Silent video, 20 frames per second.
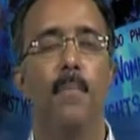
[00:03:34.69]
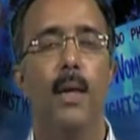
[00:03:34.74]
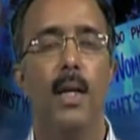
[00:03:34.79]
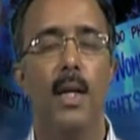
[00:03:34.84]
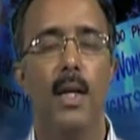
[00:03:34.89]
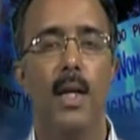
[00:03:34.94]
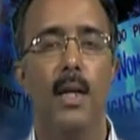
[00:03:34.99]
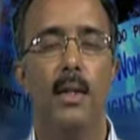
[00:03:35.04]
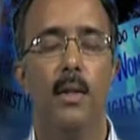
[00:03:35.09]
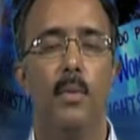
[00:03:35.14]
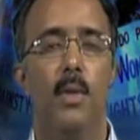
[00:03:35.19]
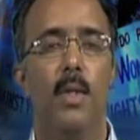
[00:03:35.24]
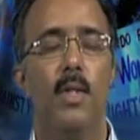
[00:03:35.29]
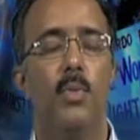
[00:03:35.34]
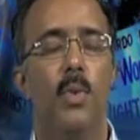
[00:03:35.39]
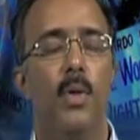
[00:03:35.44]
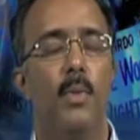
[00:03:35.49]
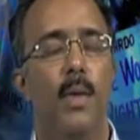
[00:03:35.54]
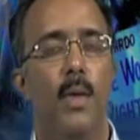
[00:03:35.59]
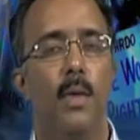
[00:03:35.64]
In other words,
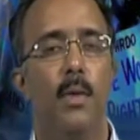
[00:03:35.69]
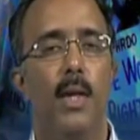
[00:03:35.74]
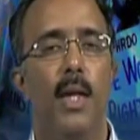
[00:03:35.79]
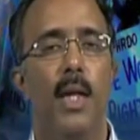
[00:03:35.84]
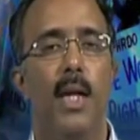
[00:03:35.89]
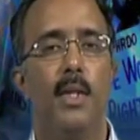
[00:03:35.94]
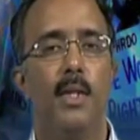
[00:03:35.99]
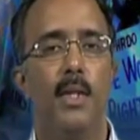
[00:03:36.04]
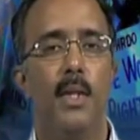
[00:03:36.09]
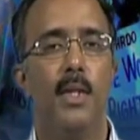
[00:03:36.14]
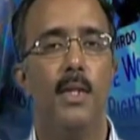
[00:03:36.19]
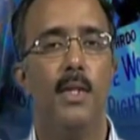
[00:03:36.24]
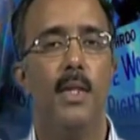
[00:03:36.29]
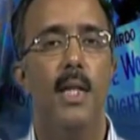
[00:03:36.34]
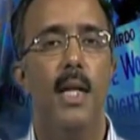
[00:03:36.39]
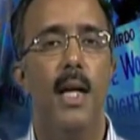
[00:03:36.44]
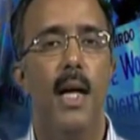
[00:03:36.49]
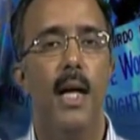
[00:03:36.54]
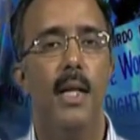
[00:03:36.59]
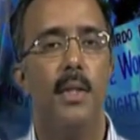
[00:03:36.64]
what we are looking at is
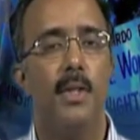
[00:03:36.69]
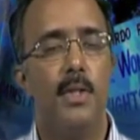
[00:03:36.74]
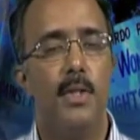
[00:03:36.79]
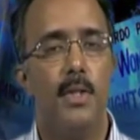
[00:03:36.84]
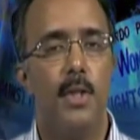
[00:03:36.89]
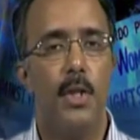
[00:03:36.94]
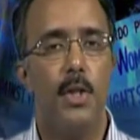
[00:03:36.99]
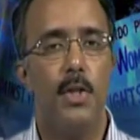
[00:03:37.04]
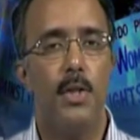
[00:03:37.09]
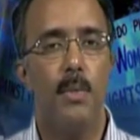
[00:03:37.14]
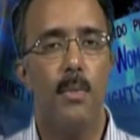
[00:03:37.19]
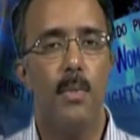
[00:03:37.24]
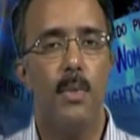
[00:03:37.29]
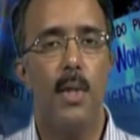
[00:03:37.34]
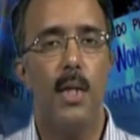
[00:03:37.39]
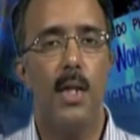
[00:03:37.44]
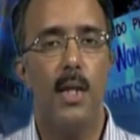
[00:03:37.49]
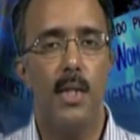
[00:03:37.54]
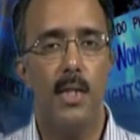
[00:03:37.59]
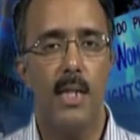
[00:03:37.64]
a distinction
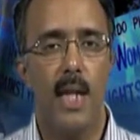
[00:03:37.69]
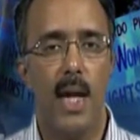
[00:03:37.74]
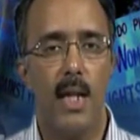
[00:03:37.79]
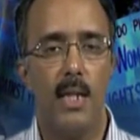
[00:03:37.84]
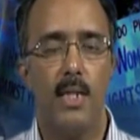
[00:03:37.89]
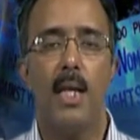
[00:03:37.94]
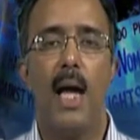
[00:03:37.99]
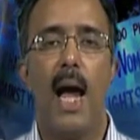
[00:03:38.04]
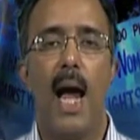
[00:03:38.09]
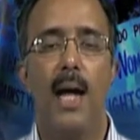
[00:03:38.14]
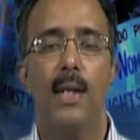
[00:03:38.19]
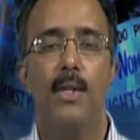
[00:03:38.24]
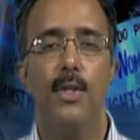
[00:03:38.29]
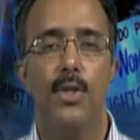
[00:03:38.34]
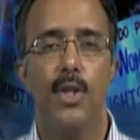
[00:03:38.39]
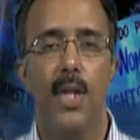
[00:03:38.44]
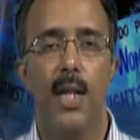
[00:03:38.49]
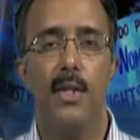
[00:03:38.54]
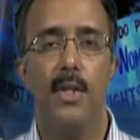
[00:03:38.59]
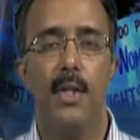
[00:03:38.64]
between sex and
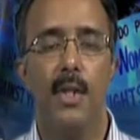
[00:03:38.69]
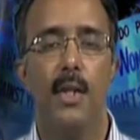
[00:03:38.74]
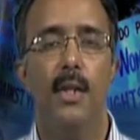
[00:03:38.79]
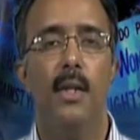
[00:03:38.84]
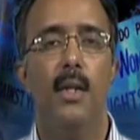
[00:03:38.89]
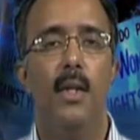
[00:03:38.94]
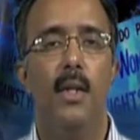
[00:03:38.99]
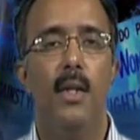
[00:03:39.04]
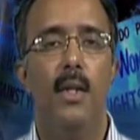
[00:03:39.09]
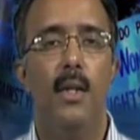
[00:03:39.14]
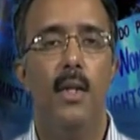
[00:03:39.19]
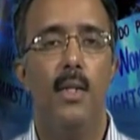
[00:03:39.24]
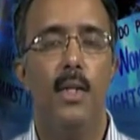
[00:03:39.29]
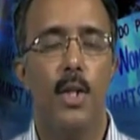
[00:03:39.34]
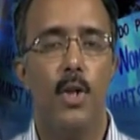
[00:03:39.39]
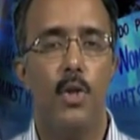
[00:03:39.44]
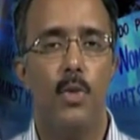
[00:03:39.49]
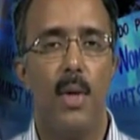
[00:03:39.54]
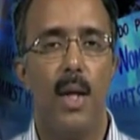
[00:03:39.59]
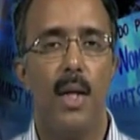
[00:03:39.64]
gender.
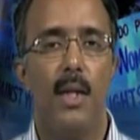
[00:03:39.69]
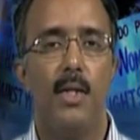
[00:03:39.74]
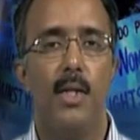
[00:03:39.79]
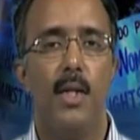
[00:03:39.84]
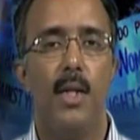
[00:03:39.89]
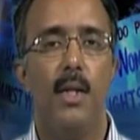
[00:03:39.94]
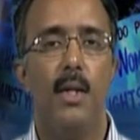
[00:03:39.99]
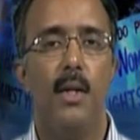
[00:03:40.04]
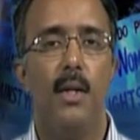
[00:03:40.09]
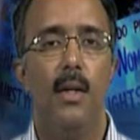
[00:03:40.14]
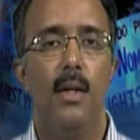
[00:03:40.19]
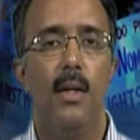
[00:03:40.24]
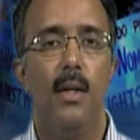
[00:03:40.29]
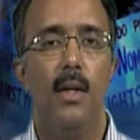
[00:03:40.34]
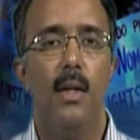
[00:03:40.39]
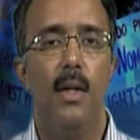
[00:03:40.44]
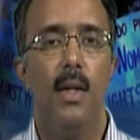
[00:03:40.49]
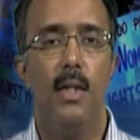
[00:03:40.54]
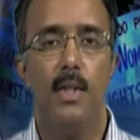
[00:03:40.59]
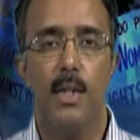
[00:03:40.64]
Sexuality
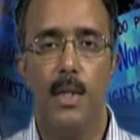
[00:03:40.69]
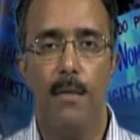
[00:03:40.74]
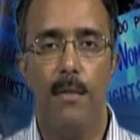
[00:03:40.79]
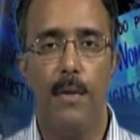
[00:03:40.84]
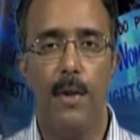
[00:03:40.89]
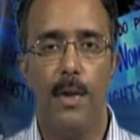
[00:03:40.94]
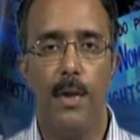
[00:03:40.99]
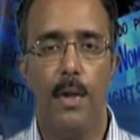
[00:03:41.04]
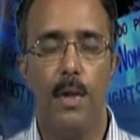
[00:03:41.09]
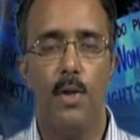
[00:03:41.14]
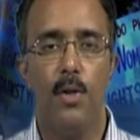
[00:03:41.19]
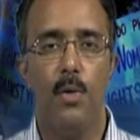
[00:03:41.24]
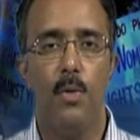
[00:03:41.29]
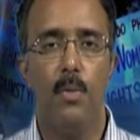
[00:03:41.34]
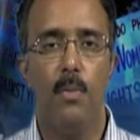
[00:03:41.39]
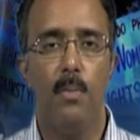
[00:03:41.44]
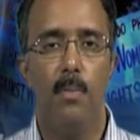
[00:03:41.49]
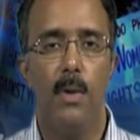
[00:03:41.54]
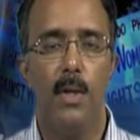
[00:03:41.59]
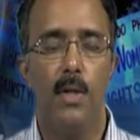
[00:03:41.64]
is a different
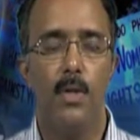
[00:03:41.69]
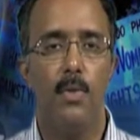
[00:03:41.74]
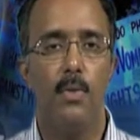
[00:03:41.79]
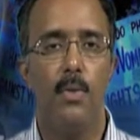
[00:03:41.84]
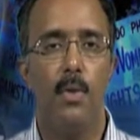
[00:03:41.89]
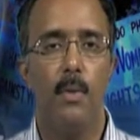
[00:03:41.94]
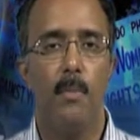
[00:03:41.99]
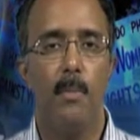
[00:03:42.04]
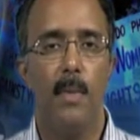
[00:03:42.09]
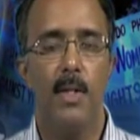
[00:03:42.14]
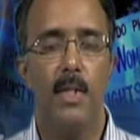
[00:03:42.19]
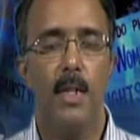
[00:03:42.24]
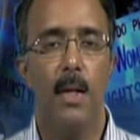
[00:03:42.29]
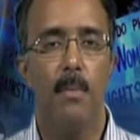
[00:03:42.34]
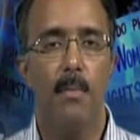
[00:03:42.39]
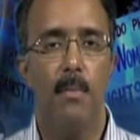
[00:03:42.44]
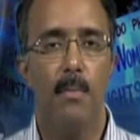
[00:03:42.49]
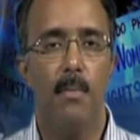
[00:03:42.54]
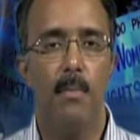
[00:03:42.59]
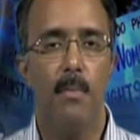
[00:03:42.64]
issue. Please do not mix
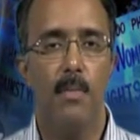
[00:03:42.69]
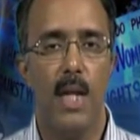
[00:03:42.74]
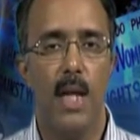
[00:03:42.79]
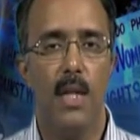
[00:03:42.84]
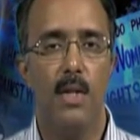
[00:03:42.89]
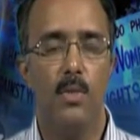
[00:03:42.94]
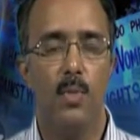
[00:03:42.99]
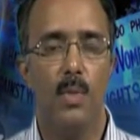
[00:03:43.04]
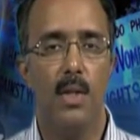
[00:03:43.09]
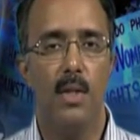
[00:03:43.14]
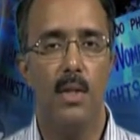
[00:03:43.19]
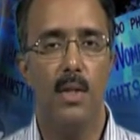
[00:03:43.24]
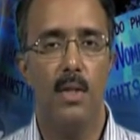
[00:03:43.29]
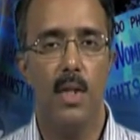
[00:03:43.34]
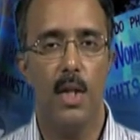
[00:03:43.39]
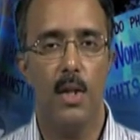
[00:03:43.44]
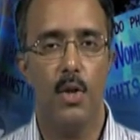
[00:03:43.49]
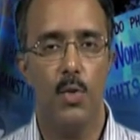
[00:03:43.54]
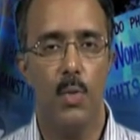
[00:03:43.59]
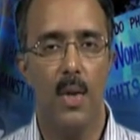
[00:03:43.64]
up sex with
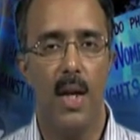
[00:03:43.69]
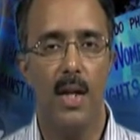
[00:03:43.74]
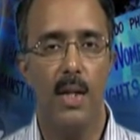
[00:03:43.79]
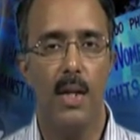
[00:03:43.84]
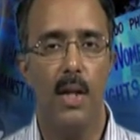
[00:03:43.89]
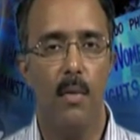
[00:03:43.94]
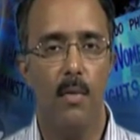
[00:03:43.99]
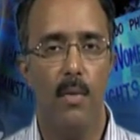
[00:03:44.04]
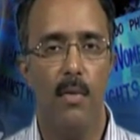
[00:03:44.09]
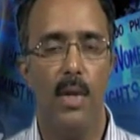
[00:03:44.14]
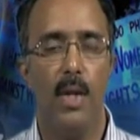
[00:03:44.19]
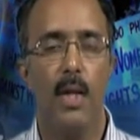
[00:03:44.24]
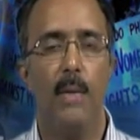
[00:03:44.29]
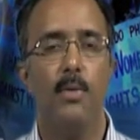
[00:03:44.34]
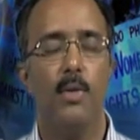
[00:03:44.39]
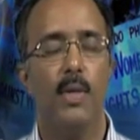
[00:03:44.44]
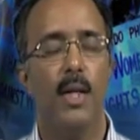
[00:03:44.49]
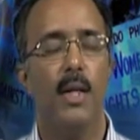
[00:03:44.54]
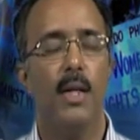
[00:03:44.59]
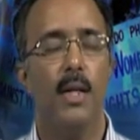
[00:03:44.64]
sexuality. We will come
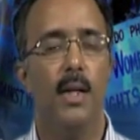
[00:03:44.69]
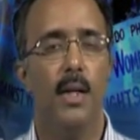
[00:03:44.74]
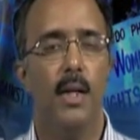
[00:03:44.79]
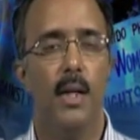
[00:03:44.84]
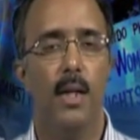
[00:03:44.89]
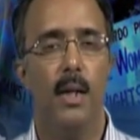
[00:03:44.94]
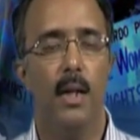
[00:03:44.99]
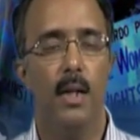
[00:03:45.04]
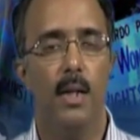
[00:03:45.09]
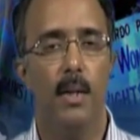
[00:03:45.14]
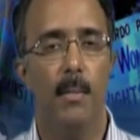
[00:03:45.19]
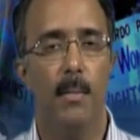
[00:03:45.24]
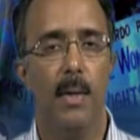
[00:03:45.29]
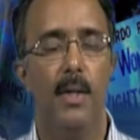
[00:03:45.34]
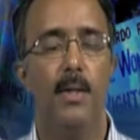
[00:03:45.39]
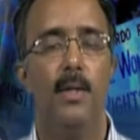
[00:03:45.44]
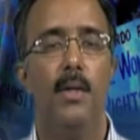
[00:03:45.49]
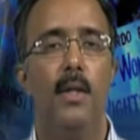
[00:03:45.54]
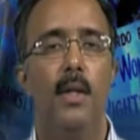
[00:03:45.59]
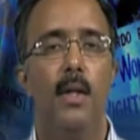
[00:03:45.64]
to that in a little
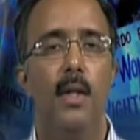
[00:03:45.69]
bit.